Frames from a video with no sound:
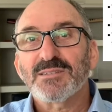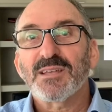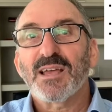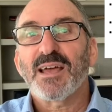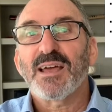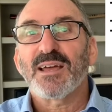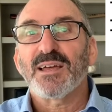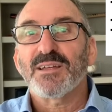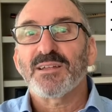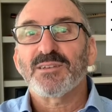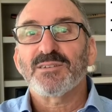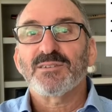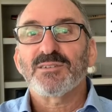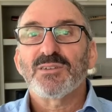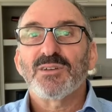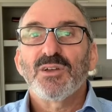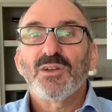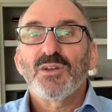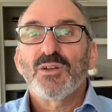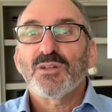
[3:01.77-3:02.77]
and
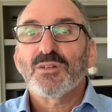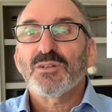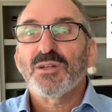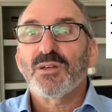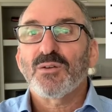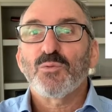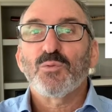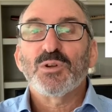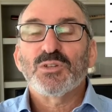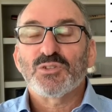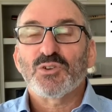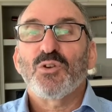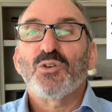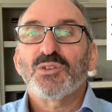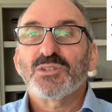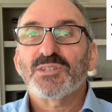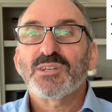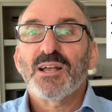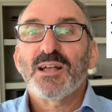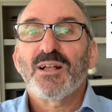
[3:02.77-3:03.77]
which
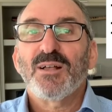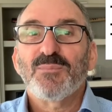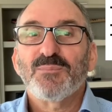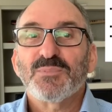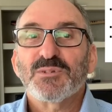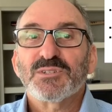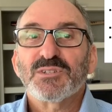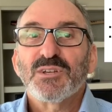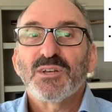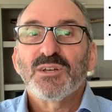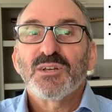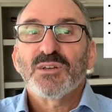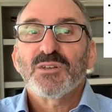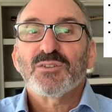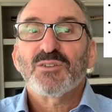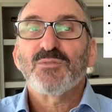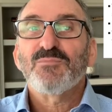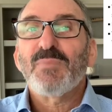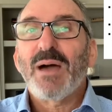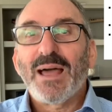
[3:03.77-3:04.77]
also helps
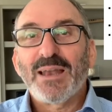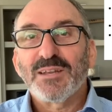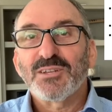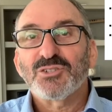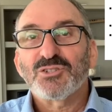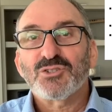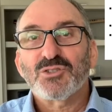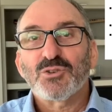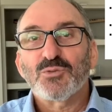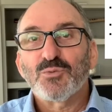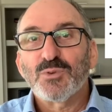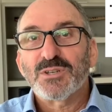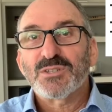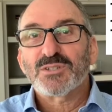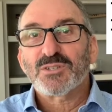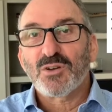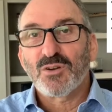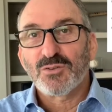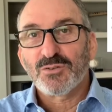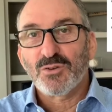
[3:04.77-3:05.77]
to manage the
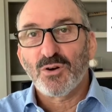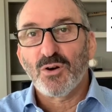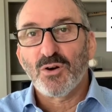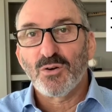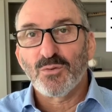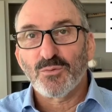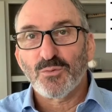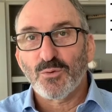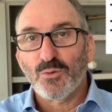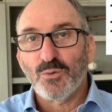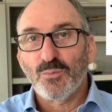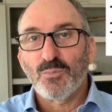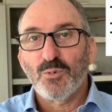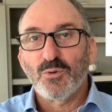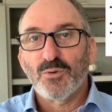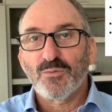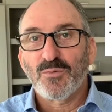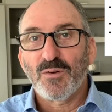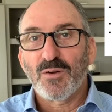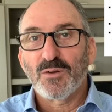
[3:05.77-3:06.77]
risk on your overall
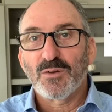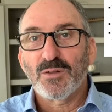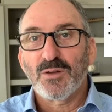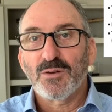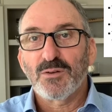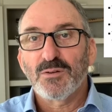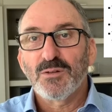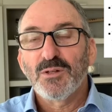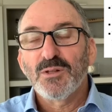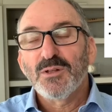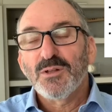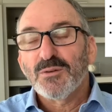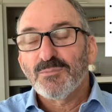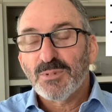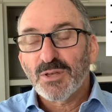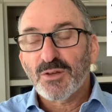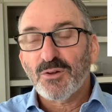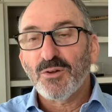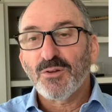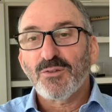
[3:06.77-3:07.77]
portfolio,
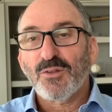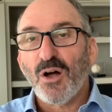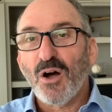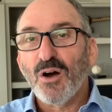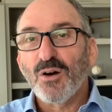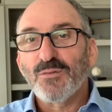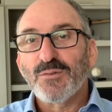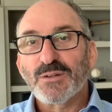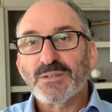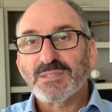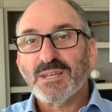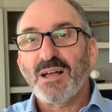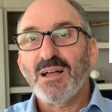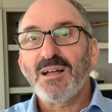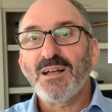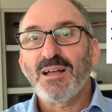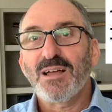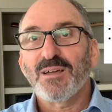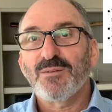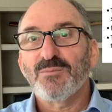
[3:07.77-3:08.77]
because over
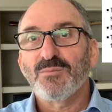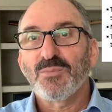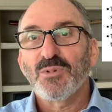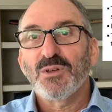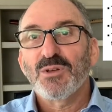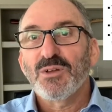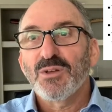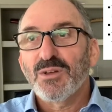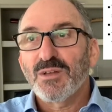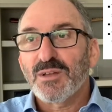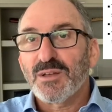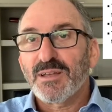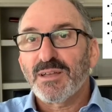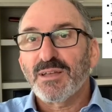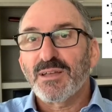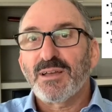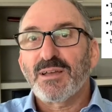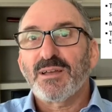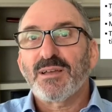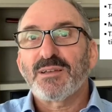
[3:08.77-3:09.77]
time
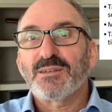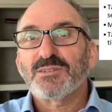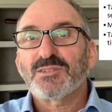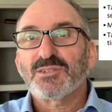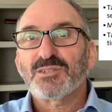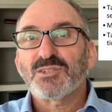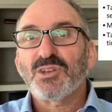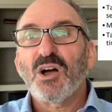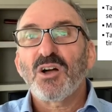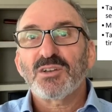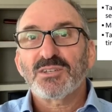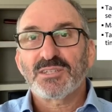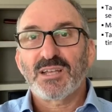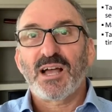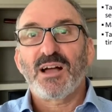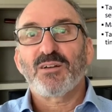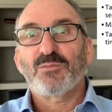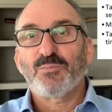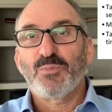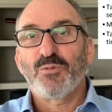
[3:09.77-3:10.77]
stocks
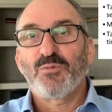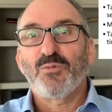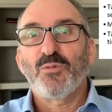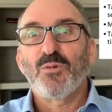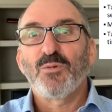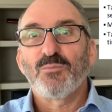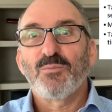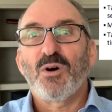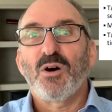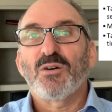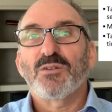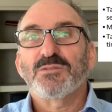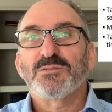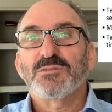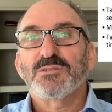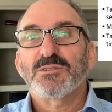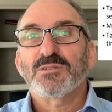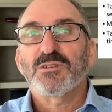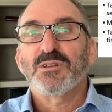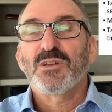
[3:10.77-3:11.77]
outperform
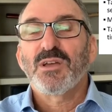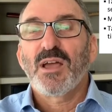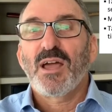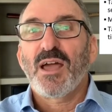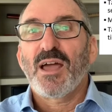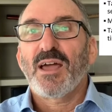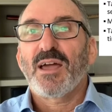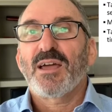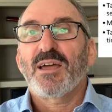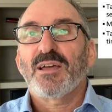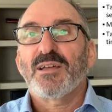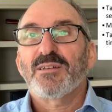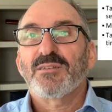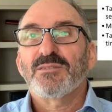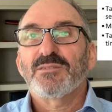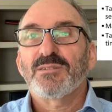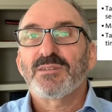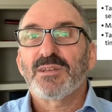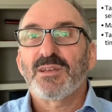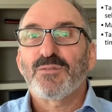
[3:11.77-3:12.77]
bonds,
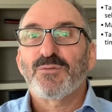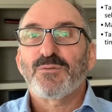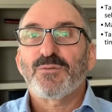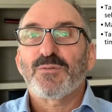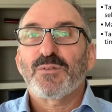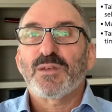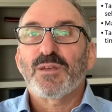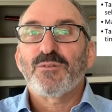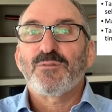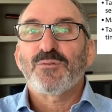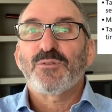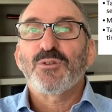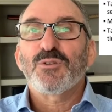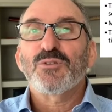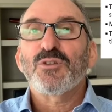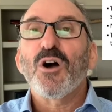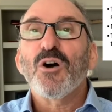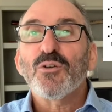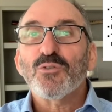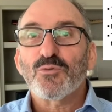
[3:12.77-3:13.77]
and if you
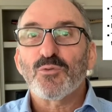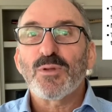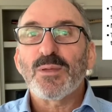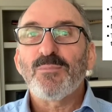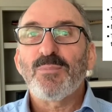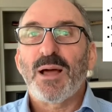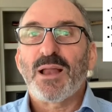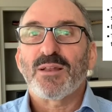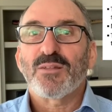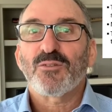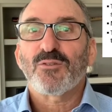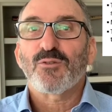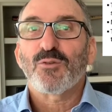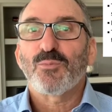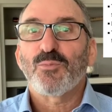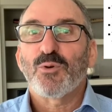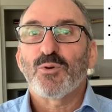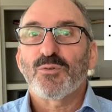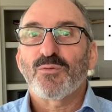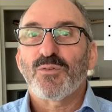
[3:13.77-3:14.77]
don't rebalance your
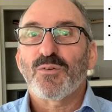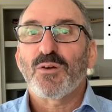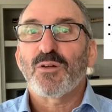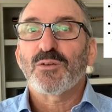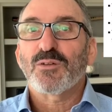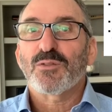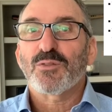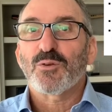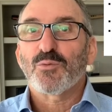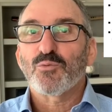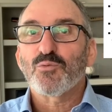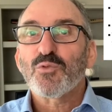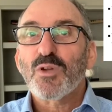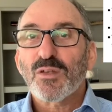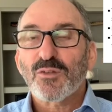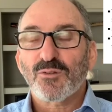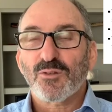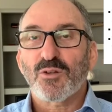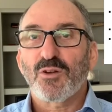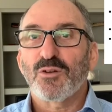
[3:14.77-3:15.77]
portfolio, the
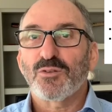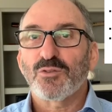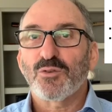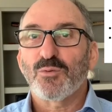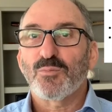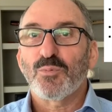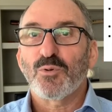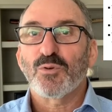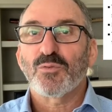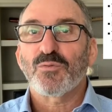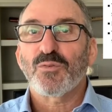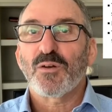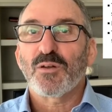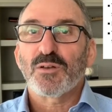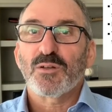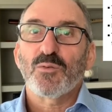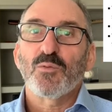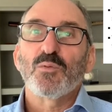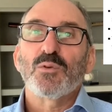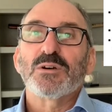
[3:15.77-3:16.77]
risk on your
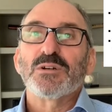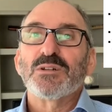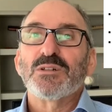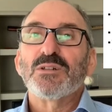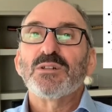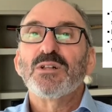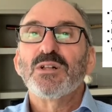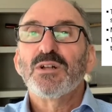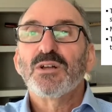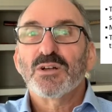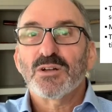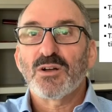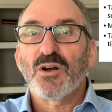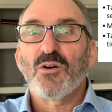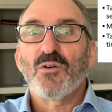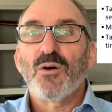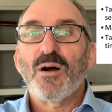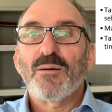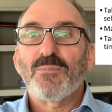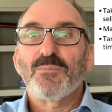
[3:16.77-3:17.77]
portfolio will
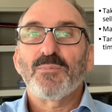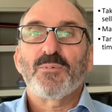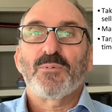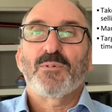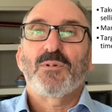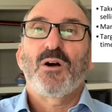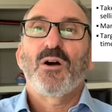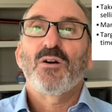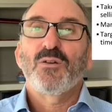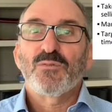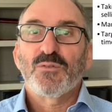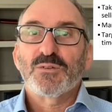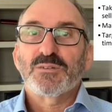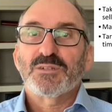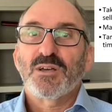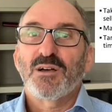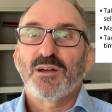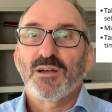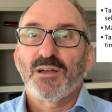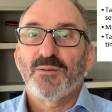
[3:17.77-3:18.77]
go up over
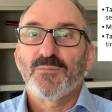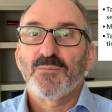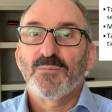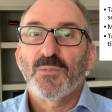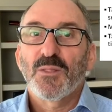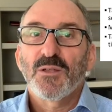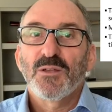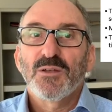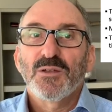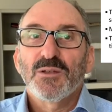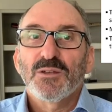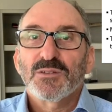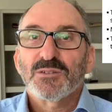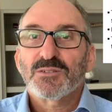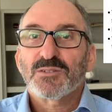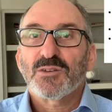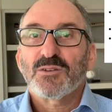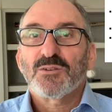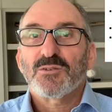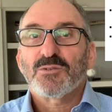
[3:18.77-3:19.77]
time.
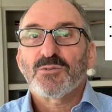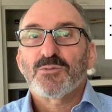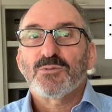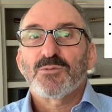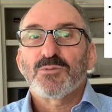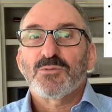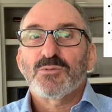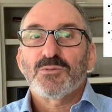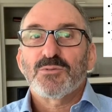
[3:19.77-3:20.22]
So